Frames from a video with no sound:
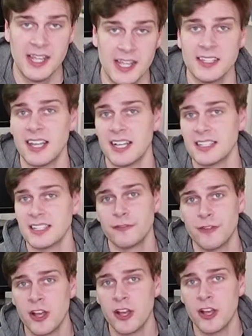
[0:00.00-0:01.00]
That's the
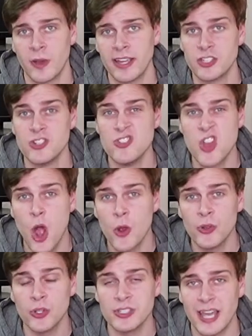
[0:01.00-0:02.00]
first way to know
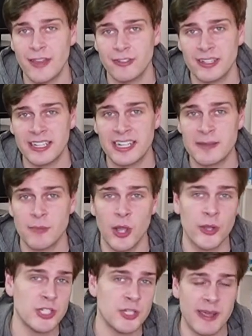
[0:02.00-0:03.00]
you're definitely in a
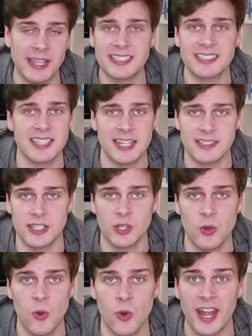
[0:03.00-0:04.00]
mode. You make a static
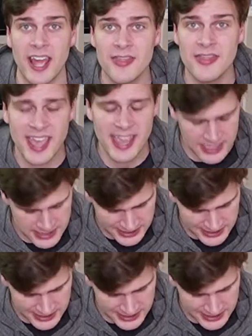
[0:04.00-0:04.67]
chord, and then in the